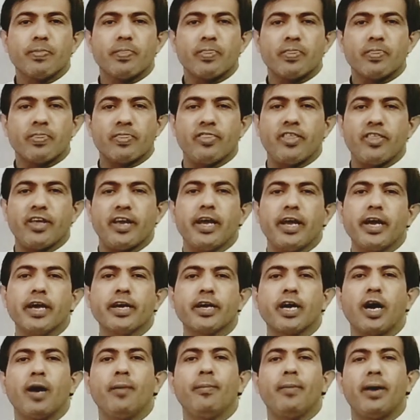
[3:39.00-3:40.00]
they
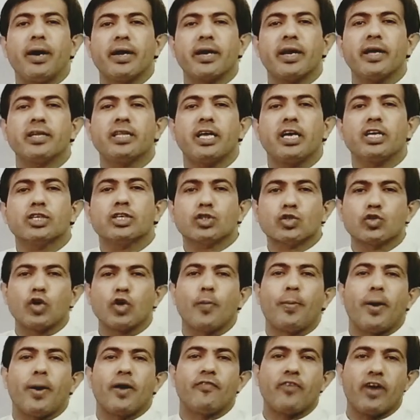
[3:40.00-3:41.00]
come under the
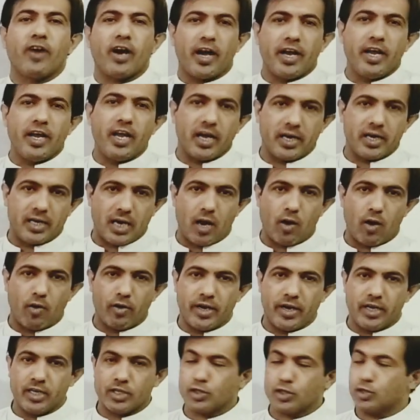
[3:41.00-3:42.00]
scope of IR
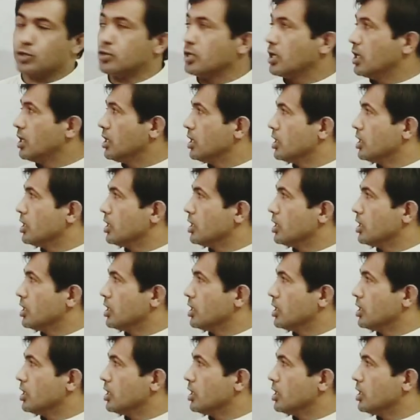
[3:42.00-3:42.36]
nowadays.